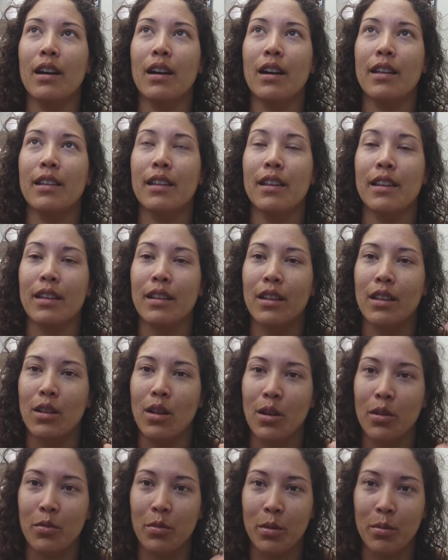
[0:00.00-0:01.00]
I think a
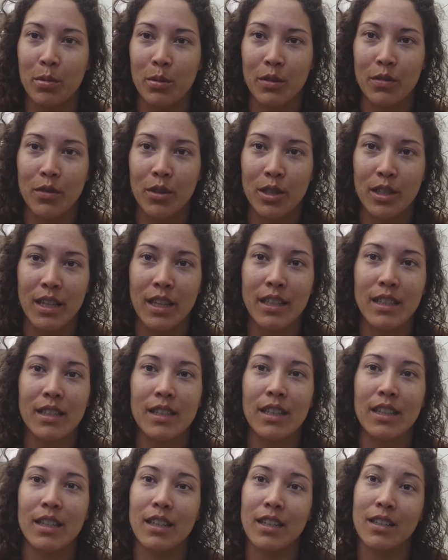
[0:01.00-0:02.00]
lot of people's first
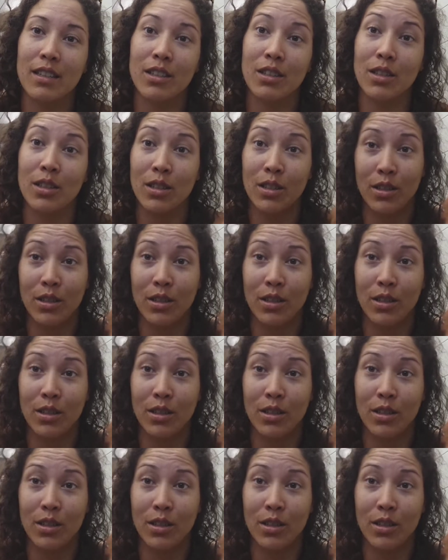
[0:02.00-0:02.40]
instinct is just